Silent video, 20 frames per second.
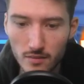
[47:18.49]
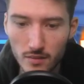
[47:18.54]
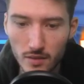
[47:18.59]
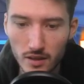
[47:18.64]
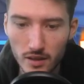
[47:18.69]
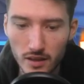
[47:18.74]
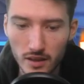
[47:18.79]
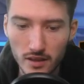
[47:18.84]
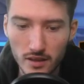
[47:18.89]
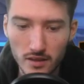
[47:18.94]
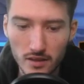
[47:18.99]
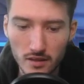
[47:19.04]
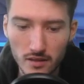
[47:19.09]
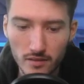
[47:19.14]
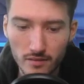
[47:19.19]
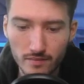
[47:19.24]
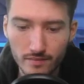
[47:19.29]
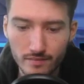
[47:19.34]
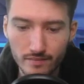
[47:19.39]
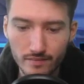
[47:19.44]
but I guess
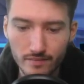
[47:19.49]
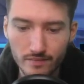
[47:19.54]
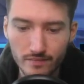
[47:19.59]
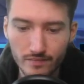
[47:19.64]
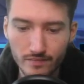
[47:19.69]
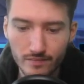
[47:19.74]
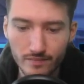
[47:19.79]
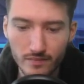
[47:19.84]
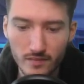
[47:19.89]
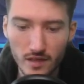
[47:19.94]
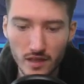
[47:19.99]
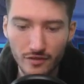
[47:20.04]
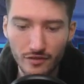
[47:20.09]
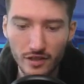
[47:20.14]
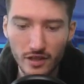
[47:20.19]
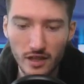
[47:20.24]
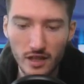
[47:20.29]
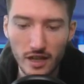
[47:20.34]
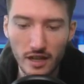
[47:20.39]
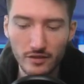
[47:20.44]
I
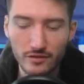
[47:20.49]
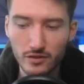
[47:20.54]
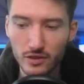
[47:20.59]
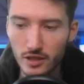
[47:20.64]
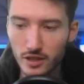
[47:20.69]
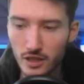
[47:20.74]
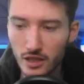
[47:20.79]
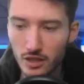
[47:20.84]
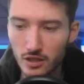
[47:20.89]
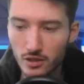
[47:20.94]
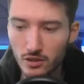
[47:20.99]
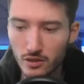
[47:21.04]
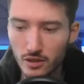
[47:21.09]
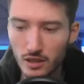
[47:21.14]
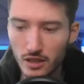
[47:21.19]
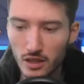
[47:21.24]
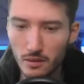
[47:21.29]
think I have to Eiganjo here.